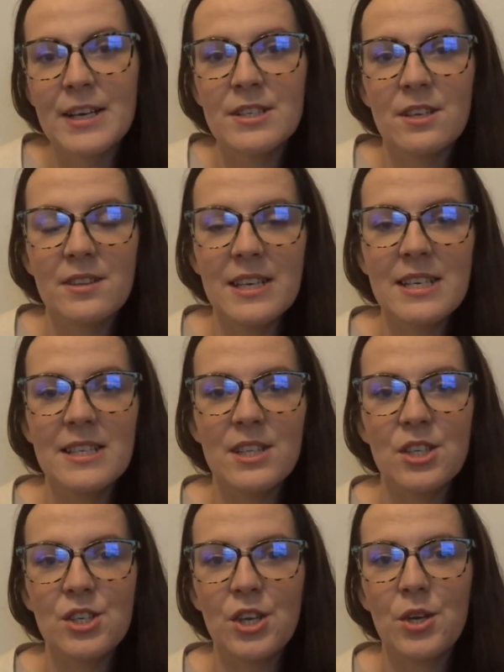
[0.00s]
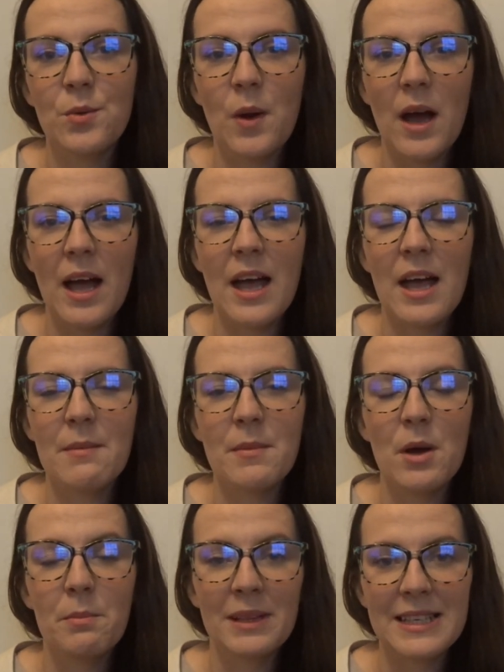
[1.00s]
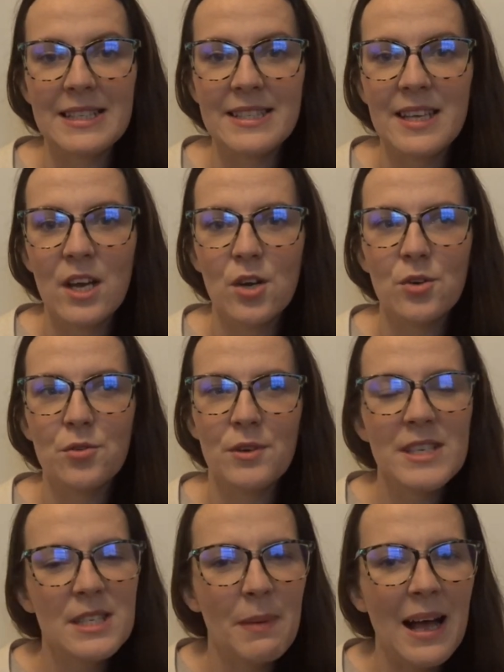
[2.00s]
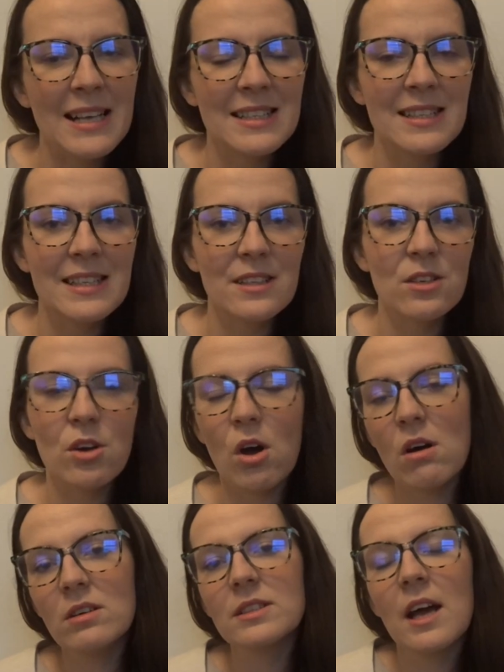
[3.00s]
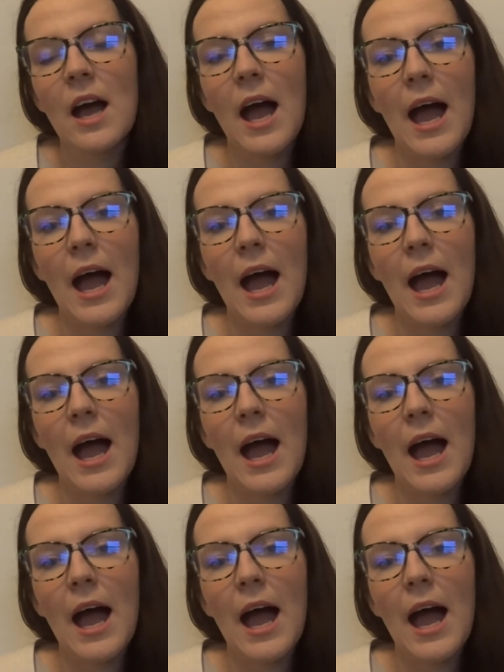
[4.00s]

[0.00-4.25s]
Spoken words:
So these are the new Blizz Crisp bars, I think they're called.